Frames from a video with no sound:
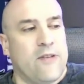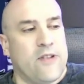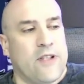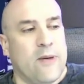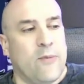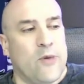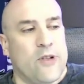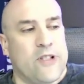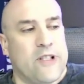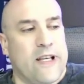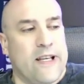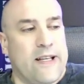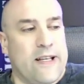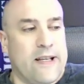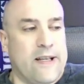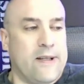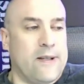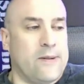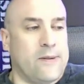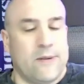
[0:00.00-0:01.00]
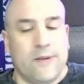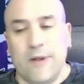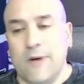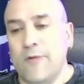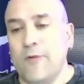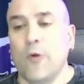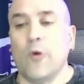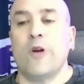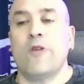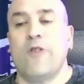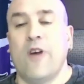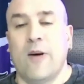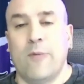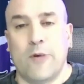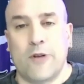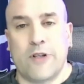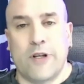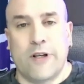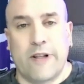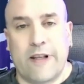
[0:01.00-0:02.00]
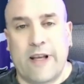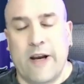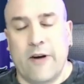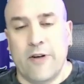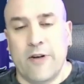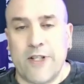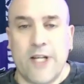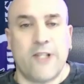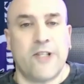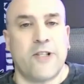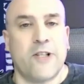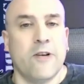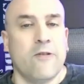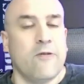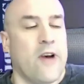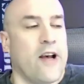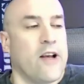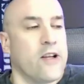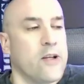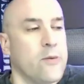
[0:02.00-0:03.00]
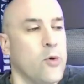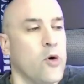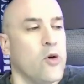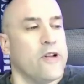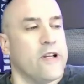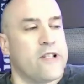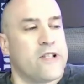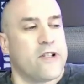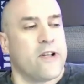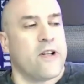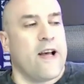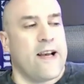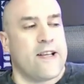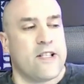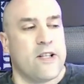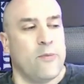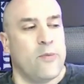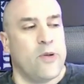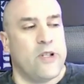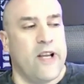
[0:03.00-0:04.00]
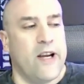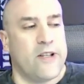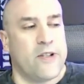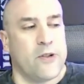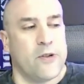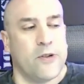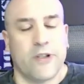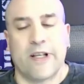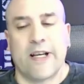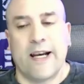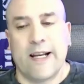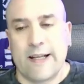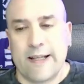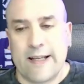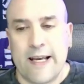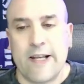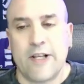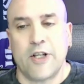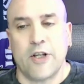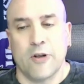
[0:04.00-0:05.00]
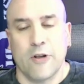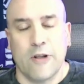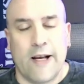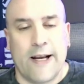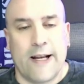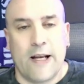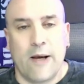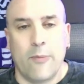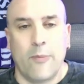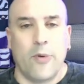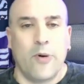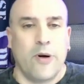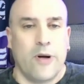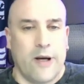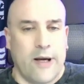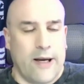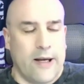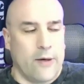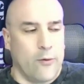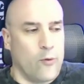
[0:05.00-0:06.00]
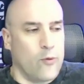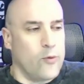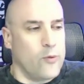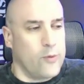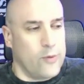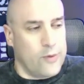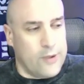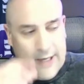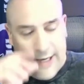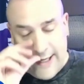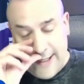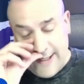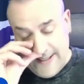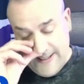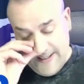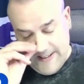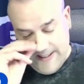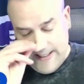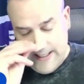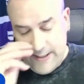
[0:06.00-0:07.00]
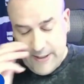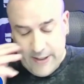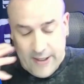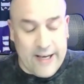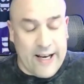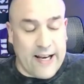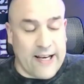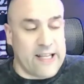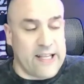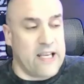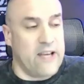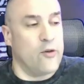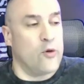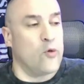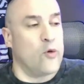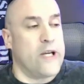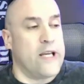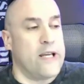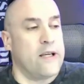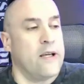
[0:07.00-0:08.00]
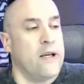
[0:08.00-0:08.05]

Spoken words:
someone's getting 45% of the carries, that's still valuable. That still has the potential to kind of hit your lineup on in any given week.